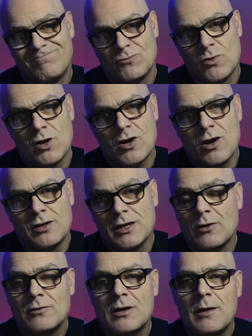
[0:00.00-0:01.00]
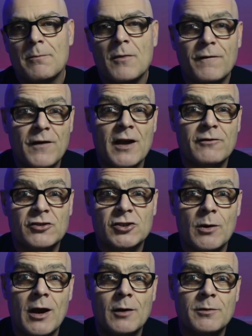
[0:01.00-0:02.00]
You know, my favourite
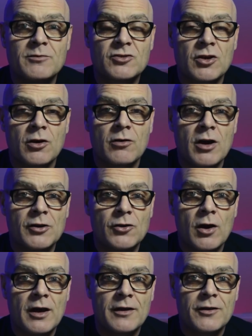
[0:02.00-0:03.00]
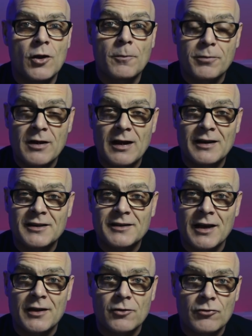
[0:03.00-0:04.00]
two albums are A Night at the Opera and A
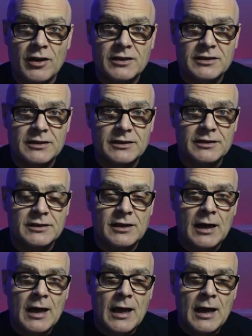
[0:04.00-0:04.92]
Day at the Races.